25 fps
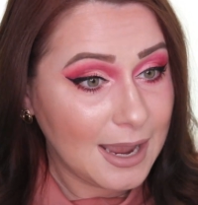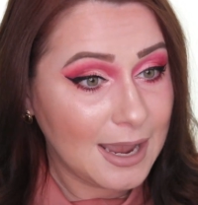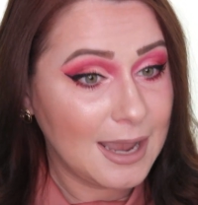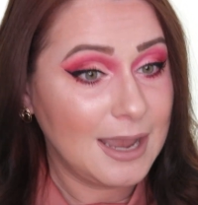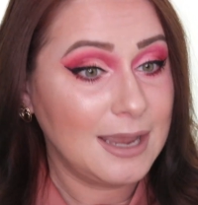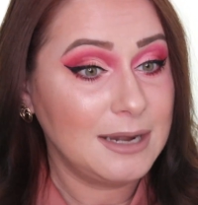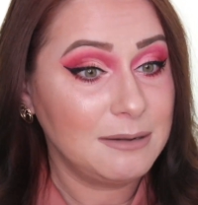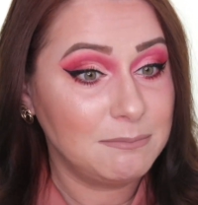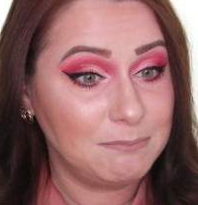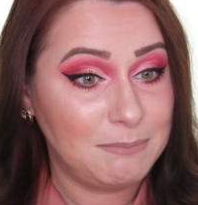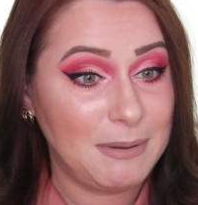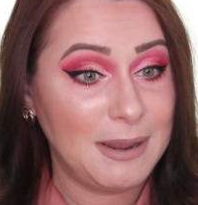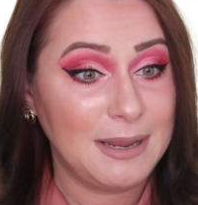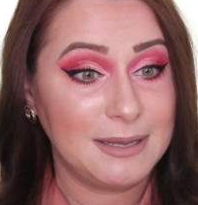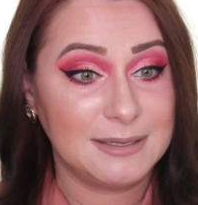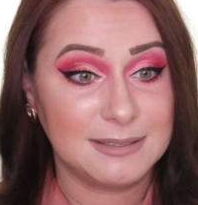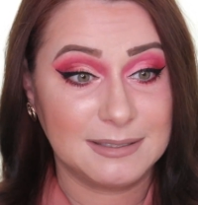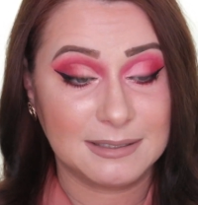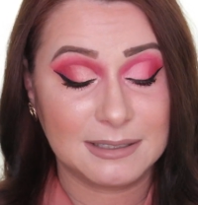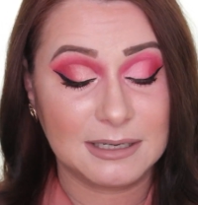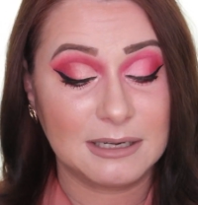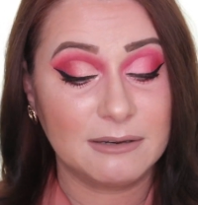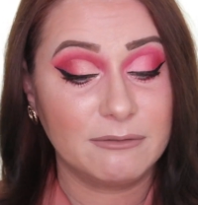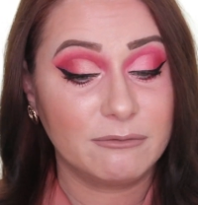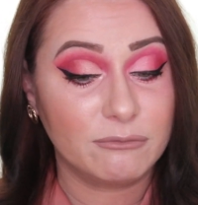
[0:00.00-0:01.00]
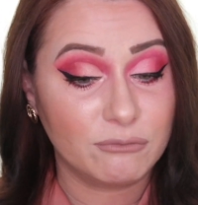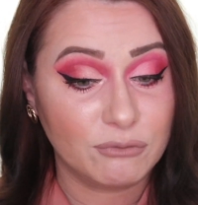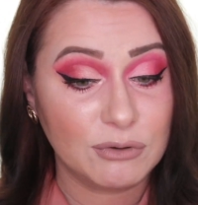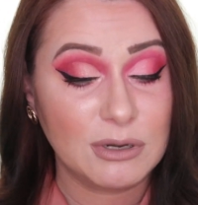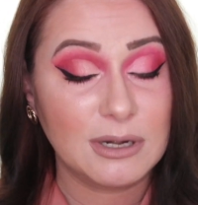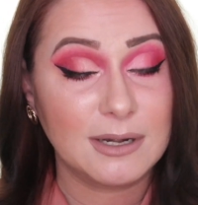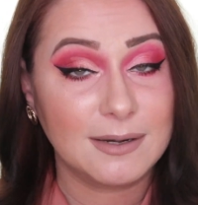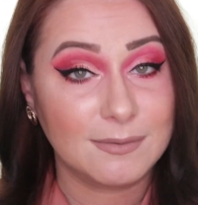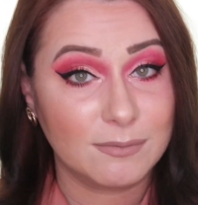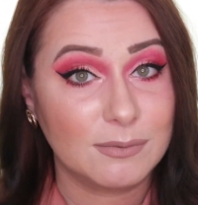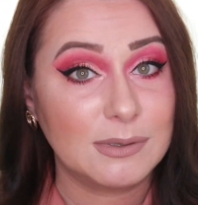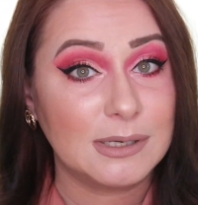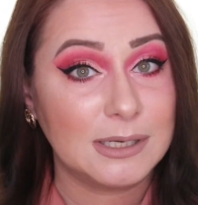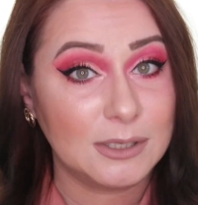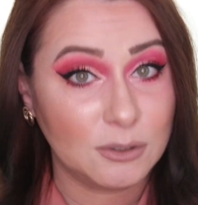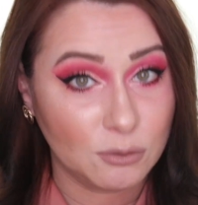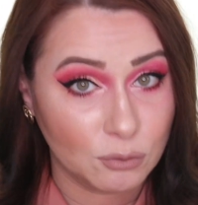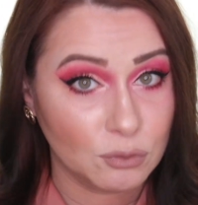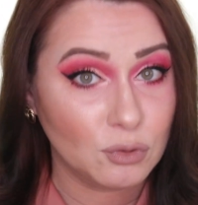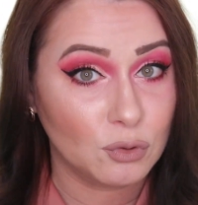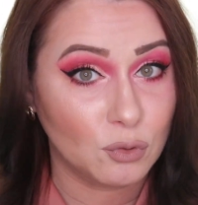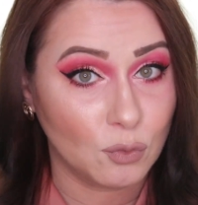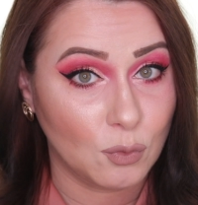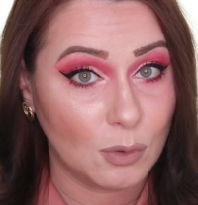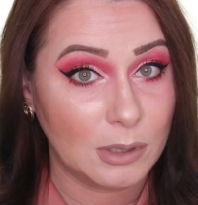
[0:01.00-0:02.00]
and basically really, really
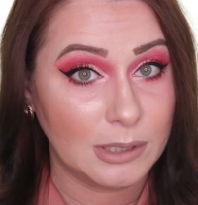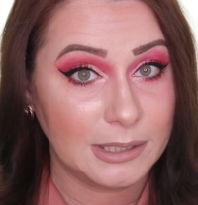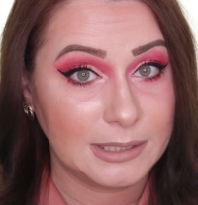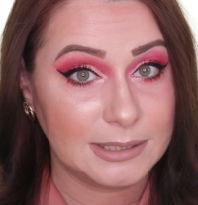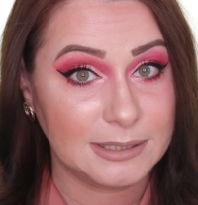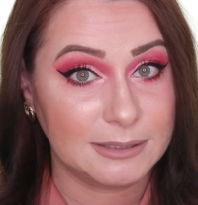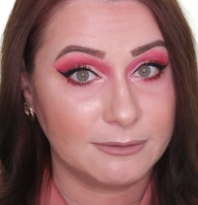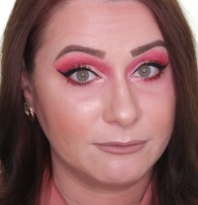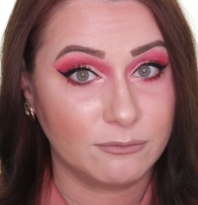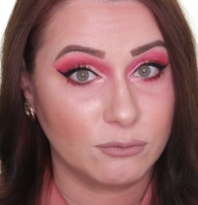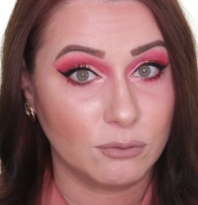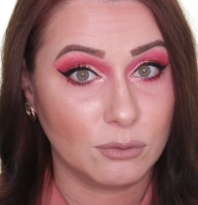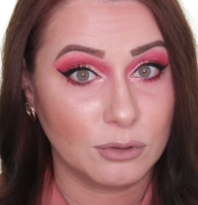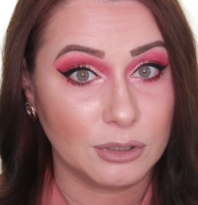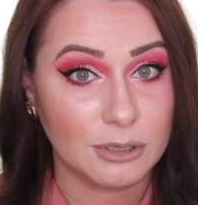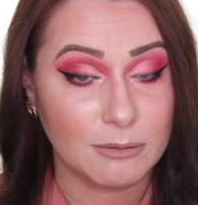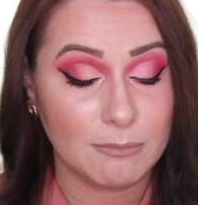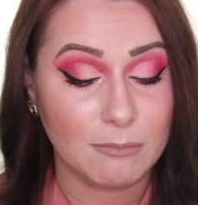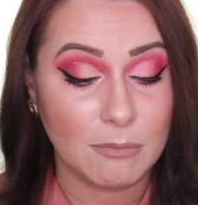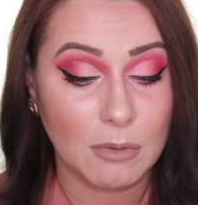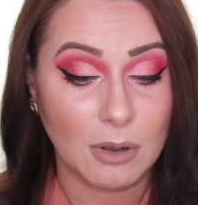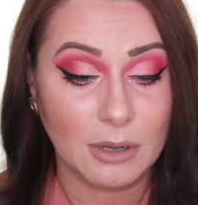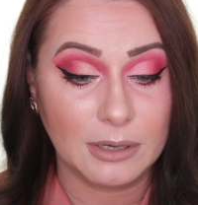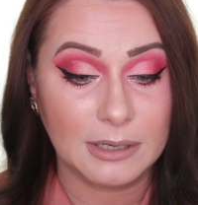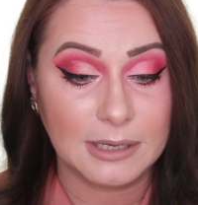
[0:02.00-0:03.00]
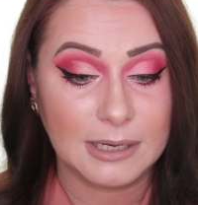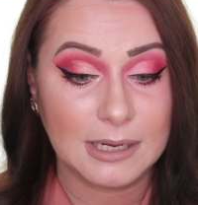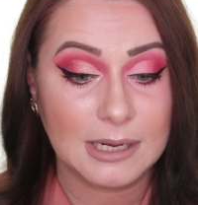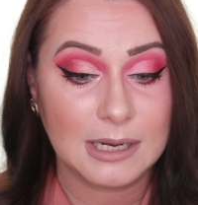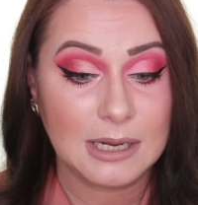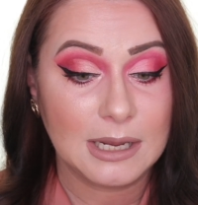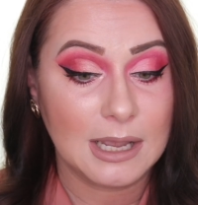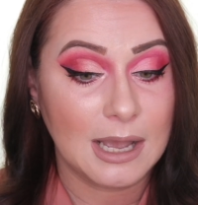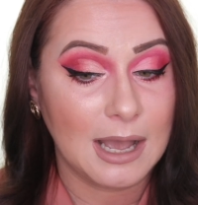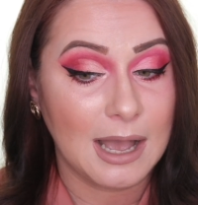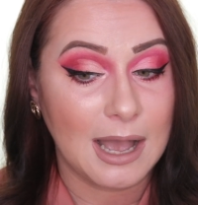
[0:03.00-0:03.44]
good quality for the money.